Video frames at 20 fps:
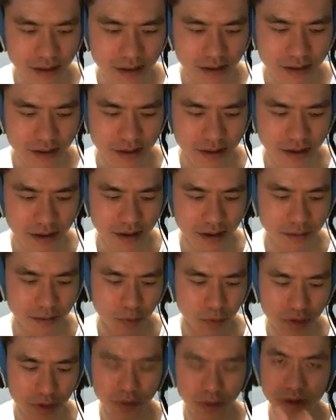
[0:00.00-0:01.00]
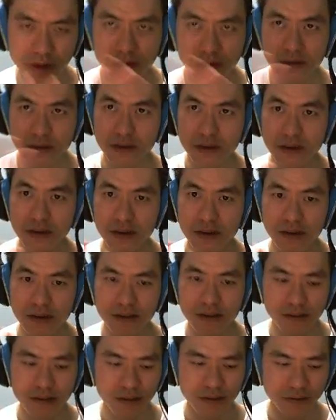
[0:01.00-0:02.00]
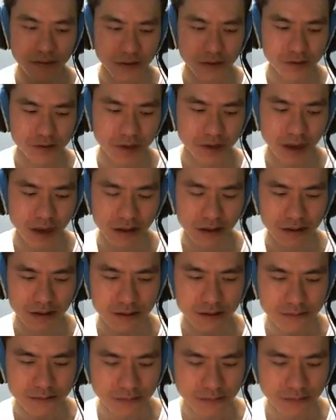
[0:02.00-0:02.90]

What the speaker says: The important one is the first 3 characters.